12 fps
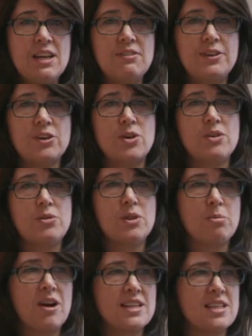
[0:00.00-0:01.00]
if you're going through
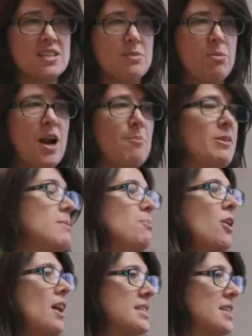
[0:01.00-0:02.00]
the process of
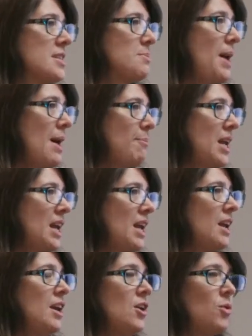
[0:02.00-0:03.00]
process
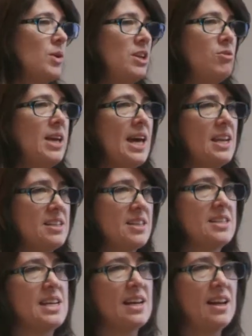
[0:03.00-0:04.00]
mapping, when you get into
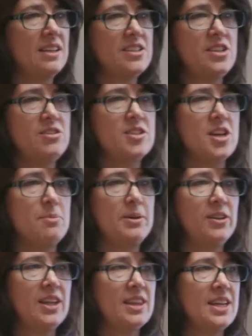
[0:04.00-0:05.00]
the technology and you start
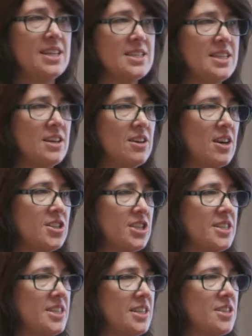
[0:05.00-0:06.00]
building things, there are
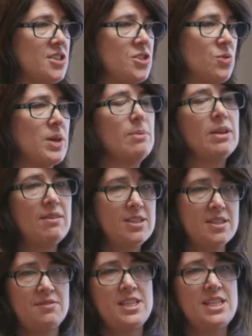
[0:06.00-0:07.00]
just extreme
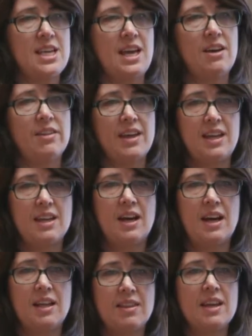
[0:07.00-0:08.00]
levels of detail
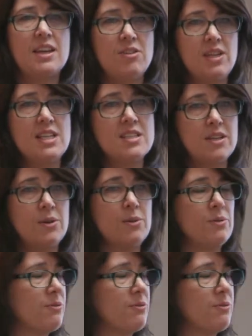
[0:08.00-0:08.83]
that you need to